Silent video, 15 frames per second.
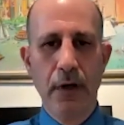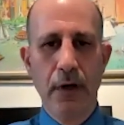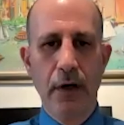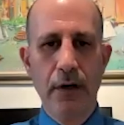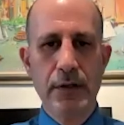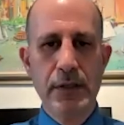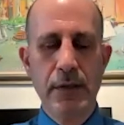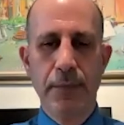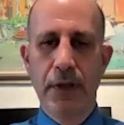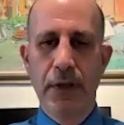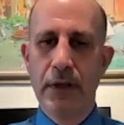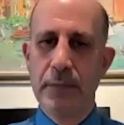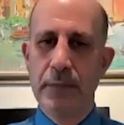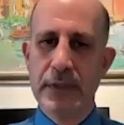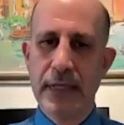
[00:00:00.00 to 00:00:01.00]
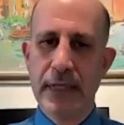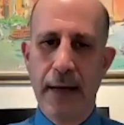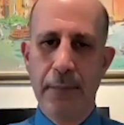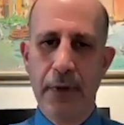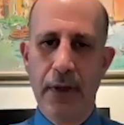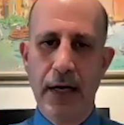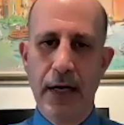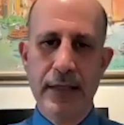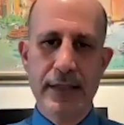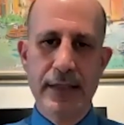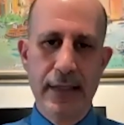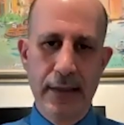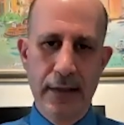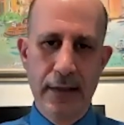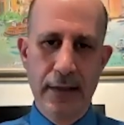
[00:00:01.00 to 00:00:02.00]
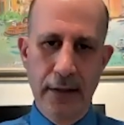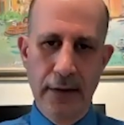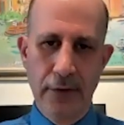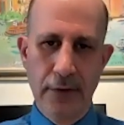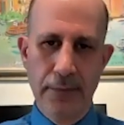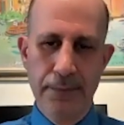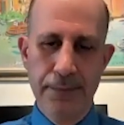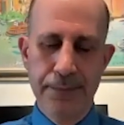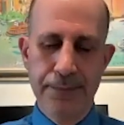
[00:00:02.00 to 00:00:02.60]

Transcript: are typically metabolized in the liver,